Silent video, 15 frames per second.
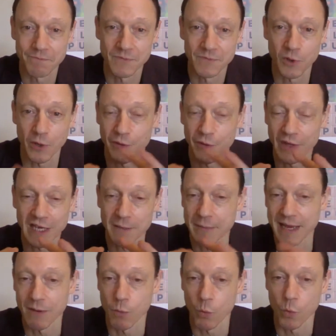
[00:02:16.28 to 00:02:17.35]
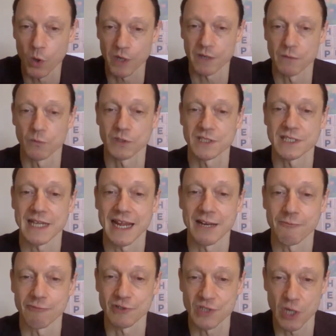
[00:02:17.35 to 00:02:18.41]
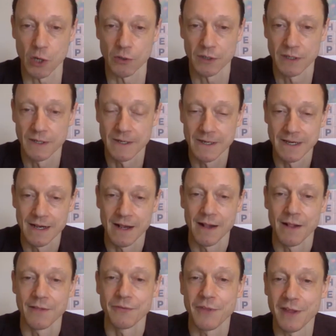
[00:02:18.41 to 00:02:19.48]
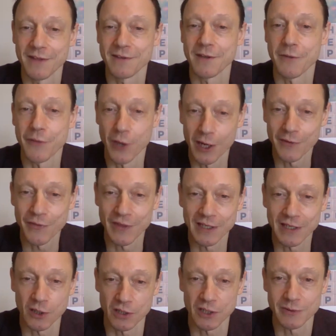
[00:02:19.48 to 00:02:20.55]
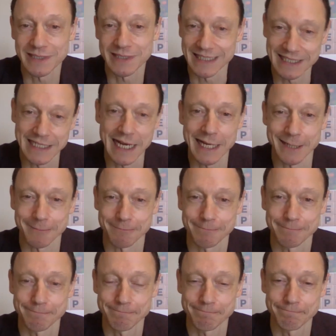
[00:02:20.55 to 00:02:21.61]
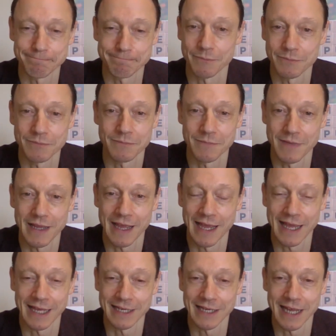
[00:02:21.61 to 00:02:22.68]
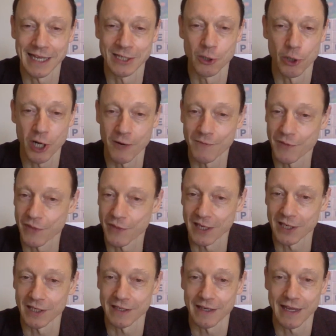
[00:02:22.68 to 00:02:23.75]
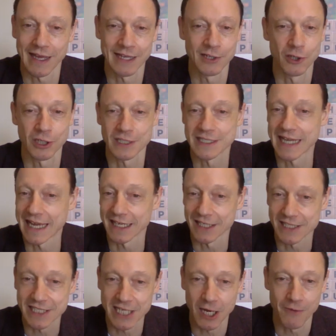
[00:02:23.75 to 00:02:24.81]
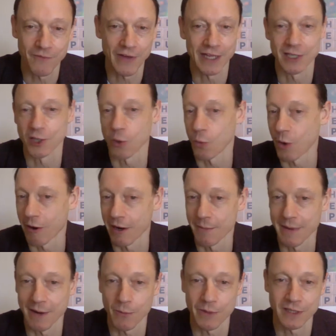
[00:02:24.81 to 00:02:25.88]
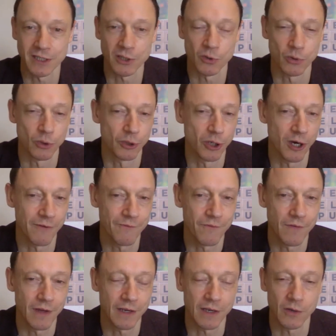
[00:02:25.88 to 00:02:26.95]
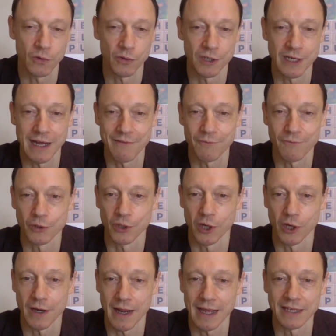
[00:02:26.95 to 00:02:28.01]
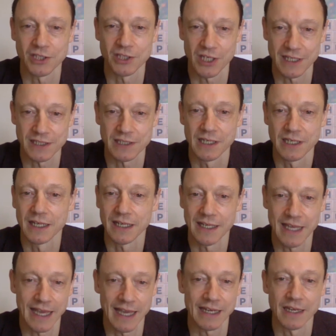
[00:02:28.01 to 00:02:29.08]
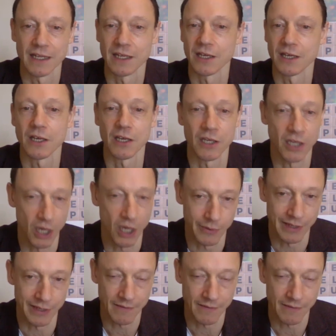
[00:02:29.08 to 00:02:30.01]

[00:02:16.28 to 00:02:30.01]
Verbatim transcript: got to think about what's the end result. Then the third thing you've got to do is get started. And not overthink it, and not doubt yourself, and not worry about whether you're good enough or not, and just get going.